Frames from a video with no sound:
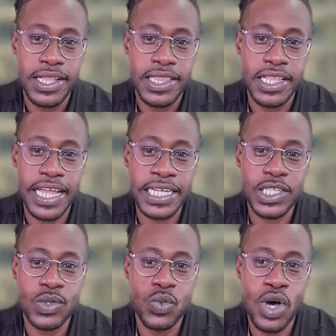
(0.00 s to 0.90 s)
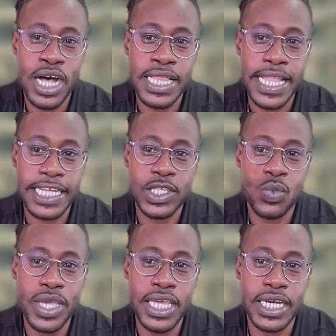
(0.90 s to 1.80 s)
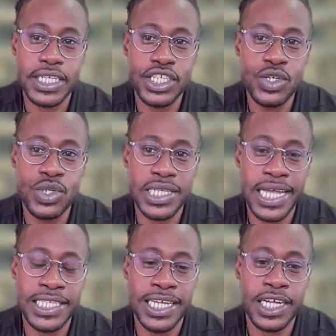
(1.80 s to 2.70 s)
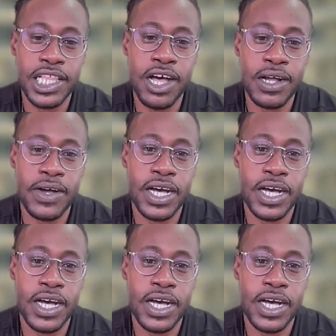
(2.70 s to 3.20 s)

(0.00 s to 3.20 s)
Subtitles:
The next one next week, Tuesday at 10 o'clock.